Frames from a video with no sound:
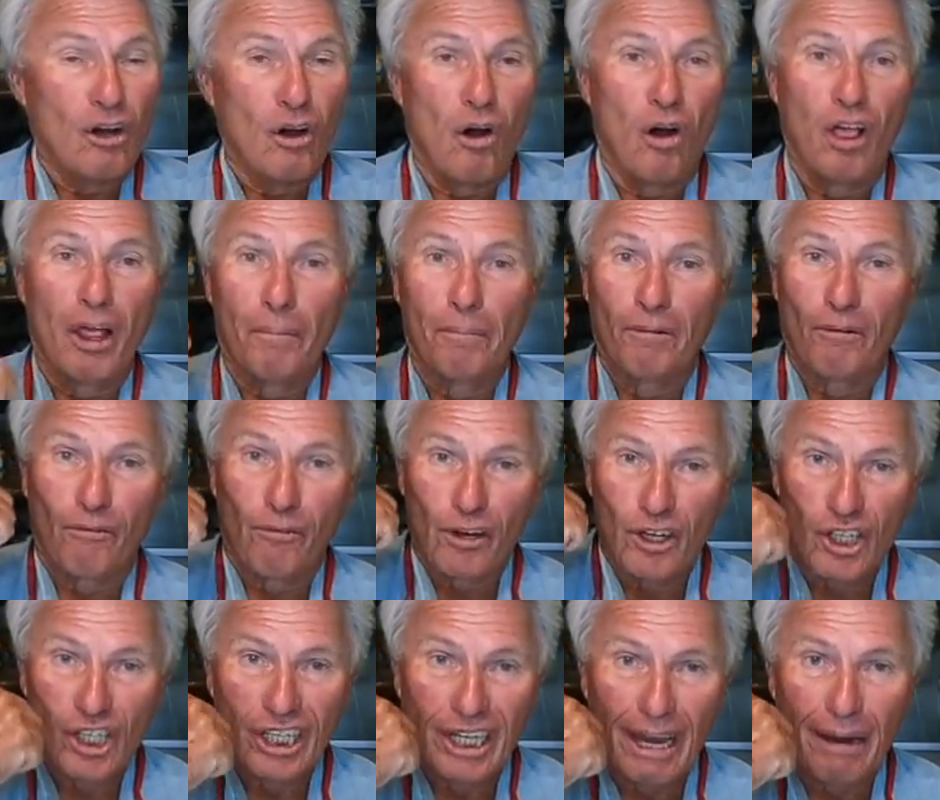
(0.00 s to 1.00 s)
Call up the
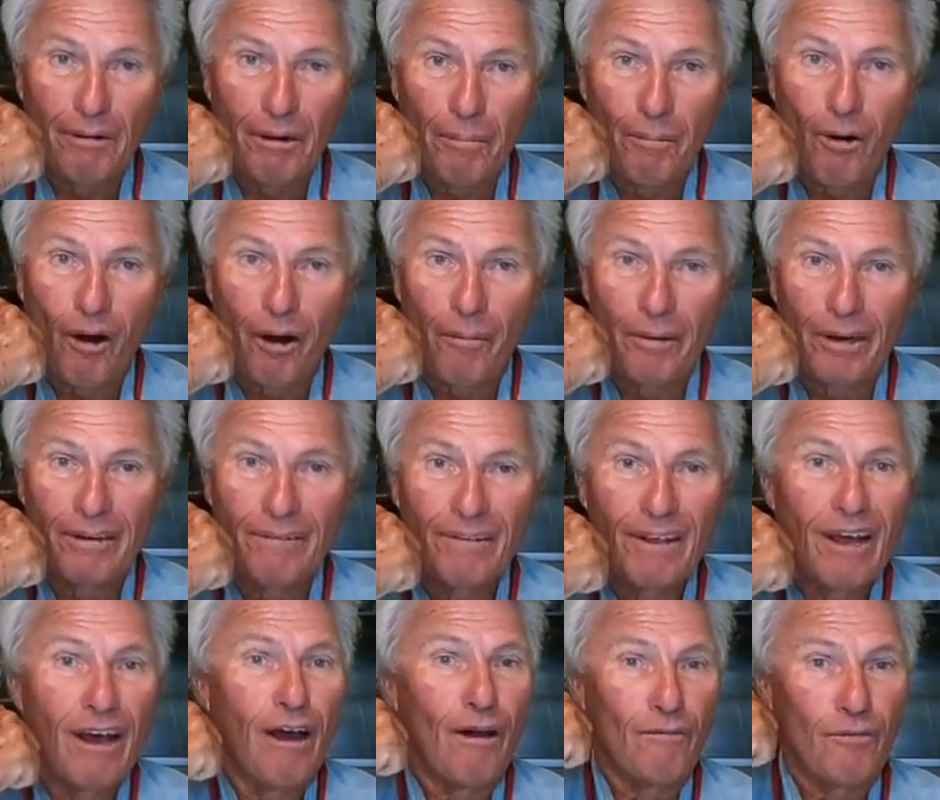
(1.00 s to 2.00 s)
Fish and Game
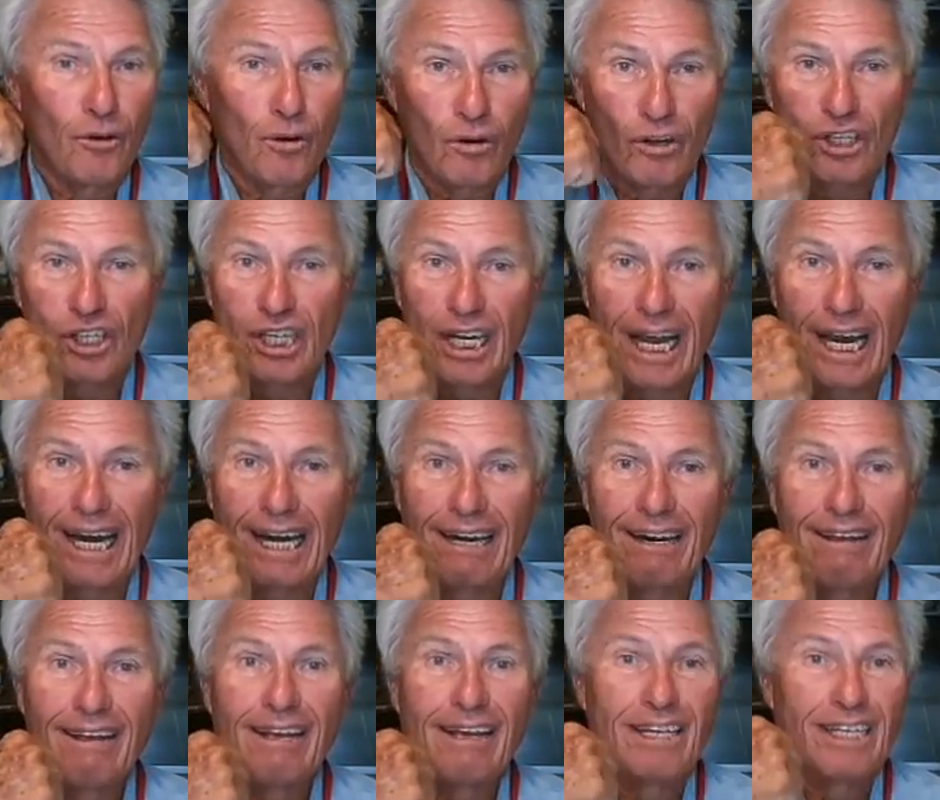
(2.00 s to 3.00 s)
Department of your
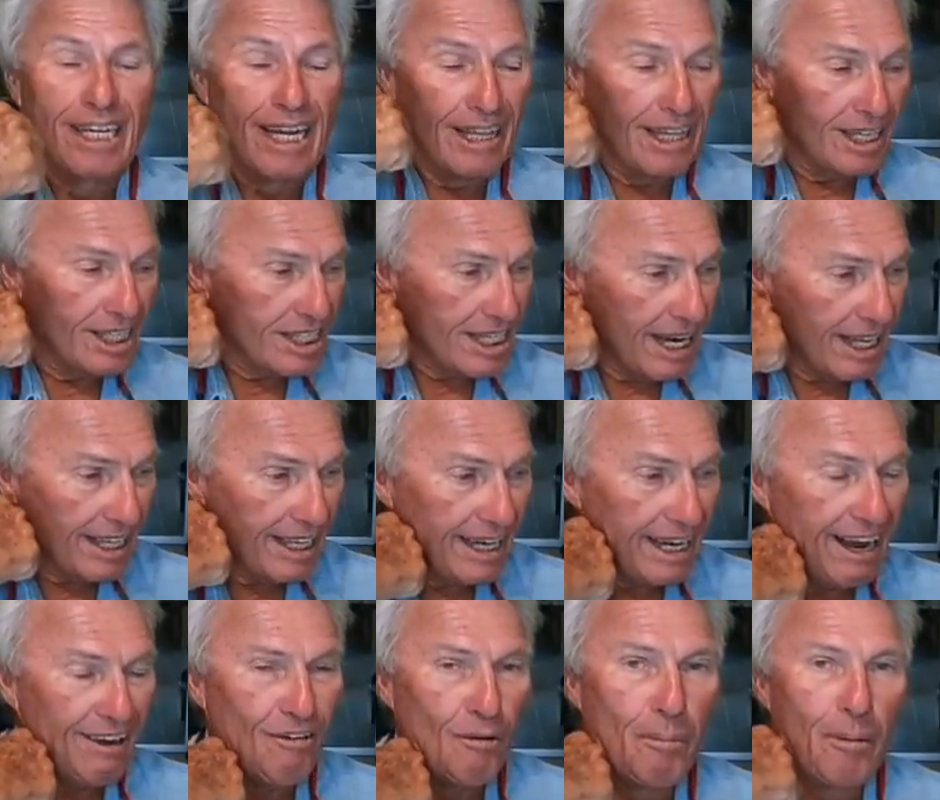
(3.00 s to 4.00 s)
state. Say, listen, I
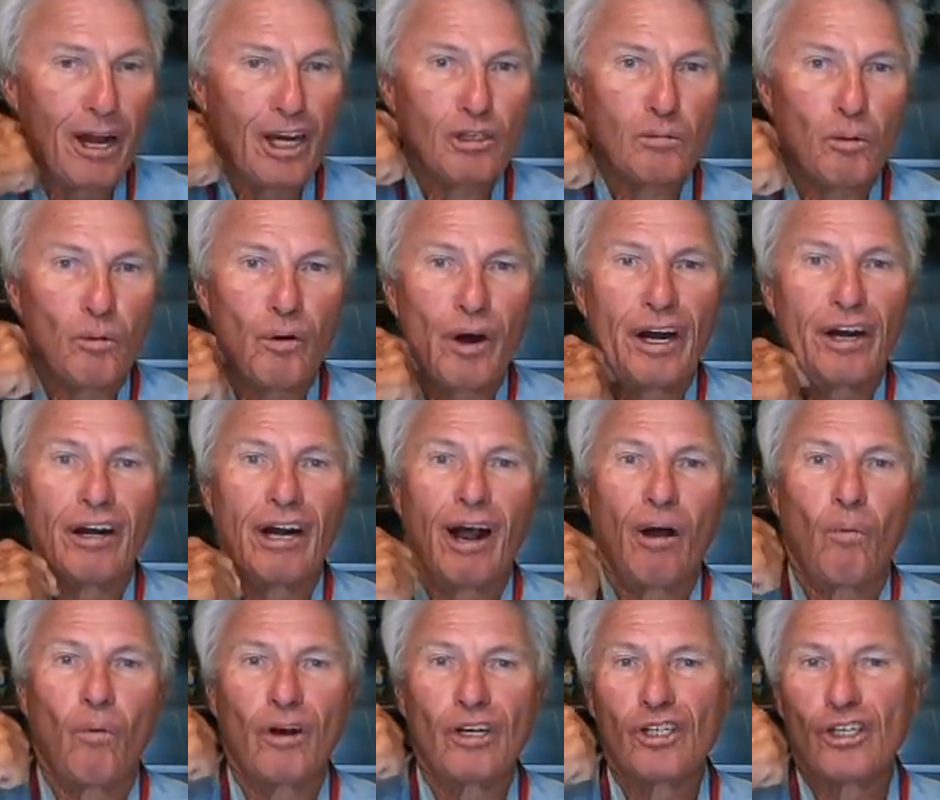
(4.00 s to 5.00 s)
think I have a possible
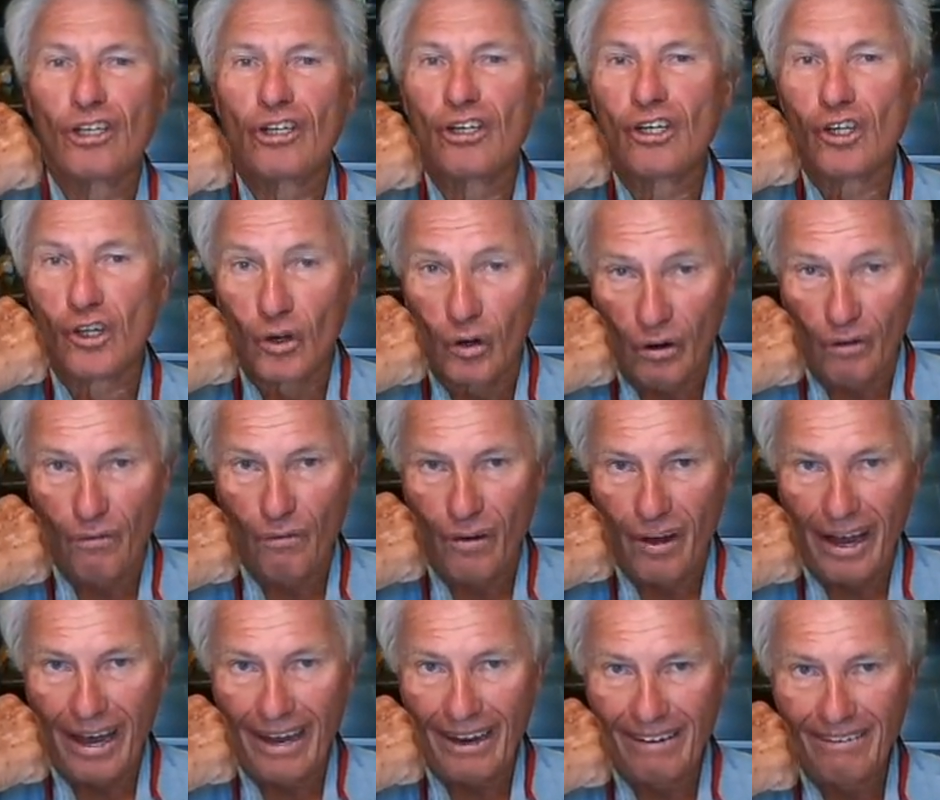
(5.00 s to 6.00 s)
record. I want you to
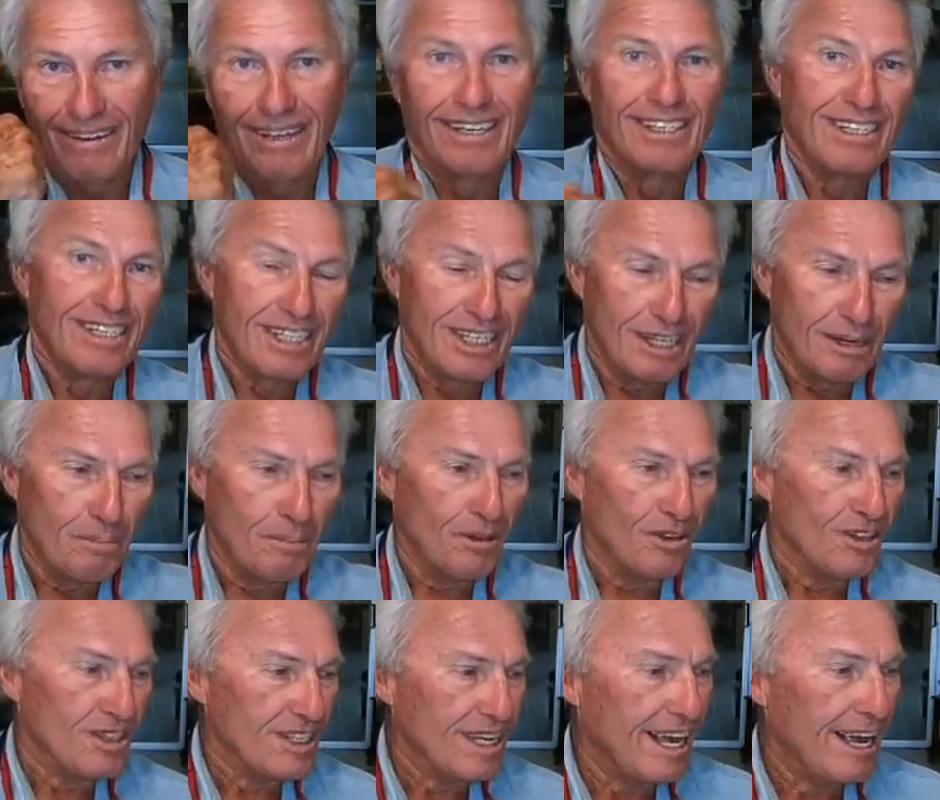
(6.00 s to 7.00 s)
certify it. It's as
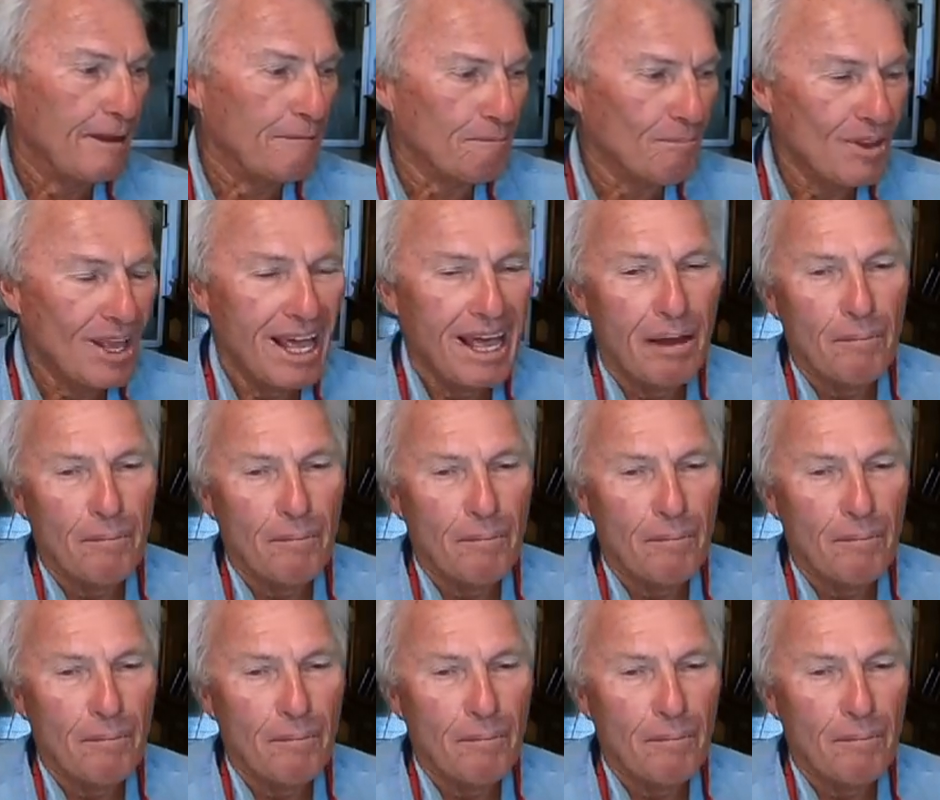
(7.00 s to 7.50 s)
simple as that.